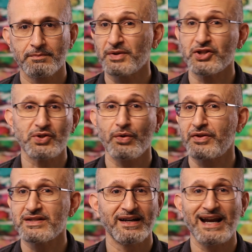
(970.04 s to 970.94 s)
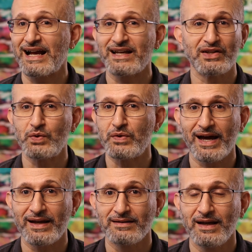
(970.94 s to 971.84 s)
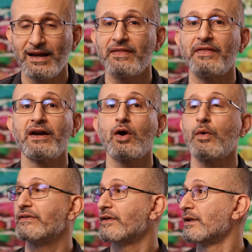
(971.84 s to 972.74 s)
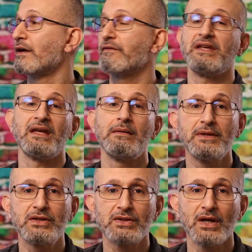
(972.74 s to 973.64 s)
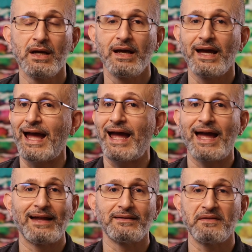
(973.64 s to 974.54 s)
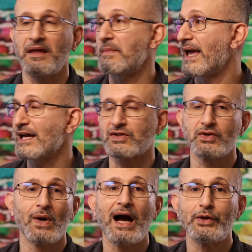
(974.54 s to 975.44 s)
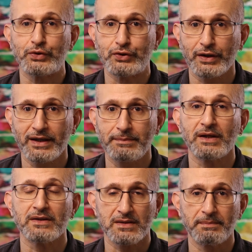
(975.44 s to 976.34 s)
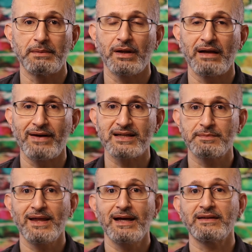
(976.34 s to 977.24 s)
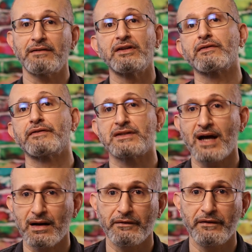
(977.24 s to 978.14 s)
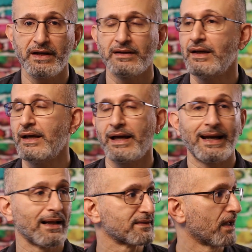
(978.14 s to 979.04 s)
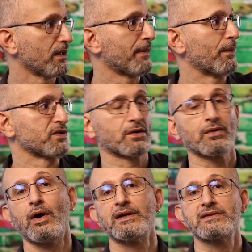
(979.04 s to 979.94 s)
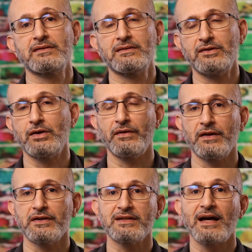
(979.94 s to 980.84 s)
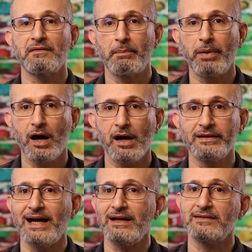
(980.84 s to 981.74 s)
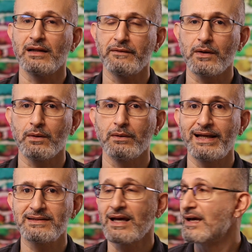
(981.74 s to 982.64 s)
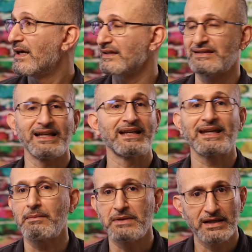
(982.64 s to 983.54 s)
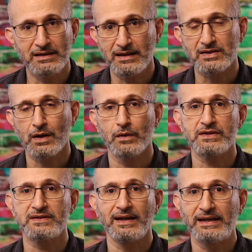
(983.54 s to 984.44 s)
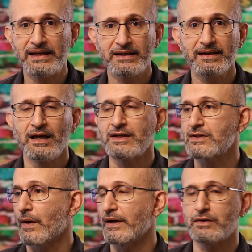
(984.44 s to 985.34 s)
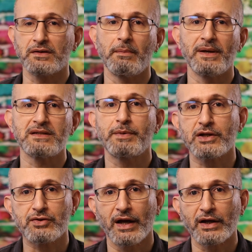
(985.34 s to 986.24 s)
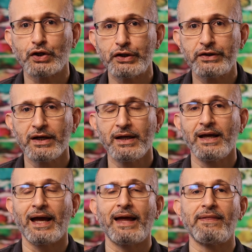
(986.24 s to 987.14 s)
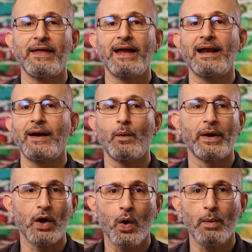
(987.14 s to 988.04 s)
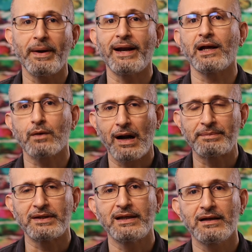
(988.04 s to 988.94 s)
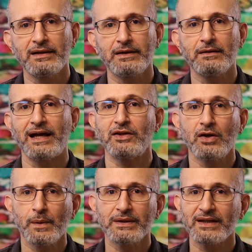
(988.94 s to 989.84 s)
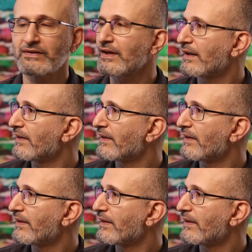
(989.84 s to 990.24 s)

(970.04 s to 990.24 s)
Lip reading: But the truth is, they're not going to do that. They're going to love the image, and they may ask you how you took it, because some people have asked me that. They're into photography, and I'll tell them I was across, the other side of the pond. I had a telephoto lens. Didn't get me in as close as I needed, so I took the best picture I could, and then I went home and I cropped it in a little, and you know what they say?